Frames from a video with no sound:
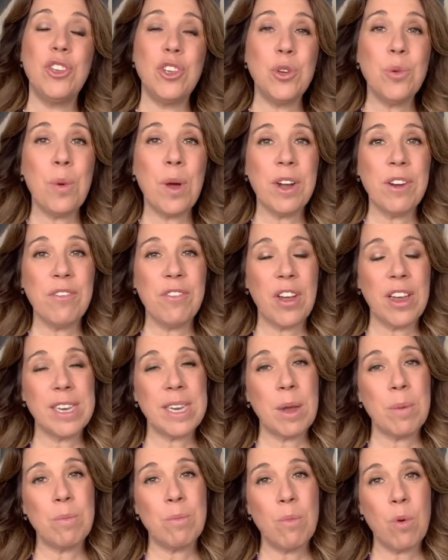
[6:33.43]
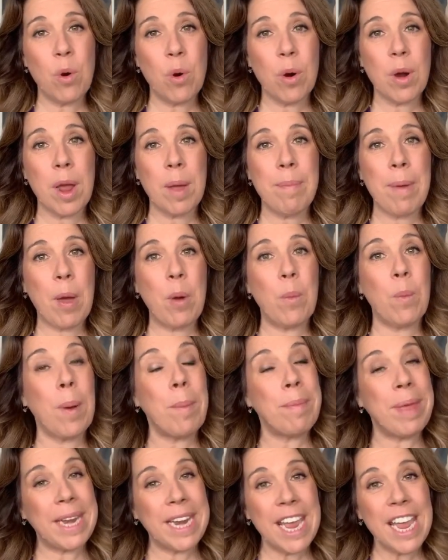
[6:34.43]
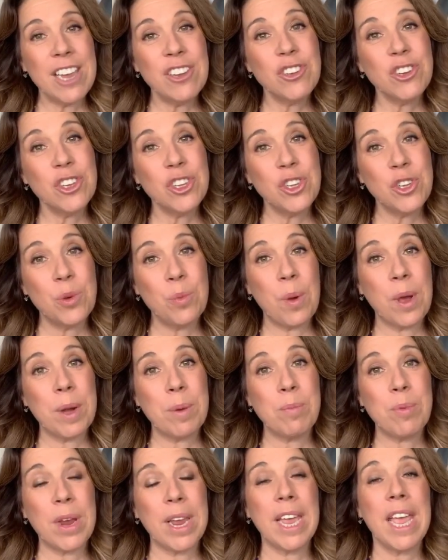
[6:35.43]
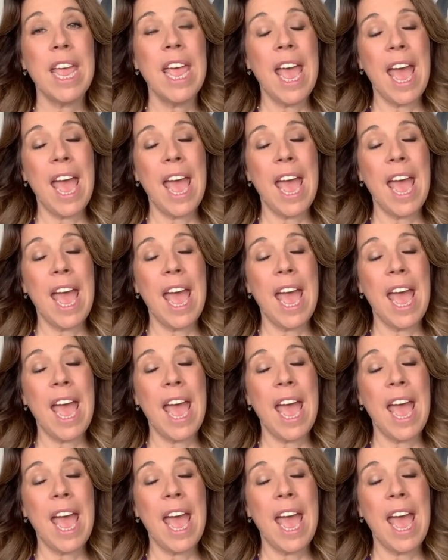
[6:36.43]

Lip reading: do want to find out more about what medications you want to bring.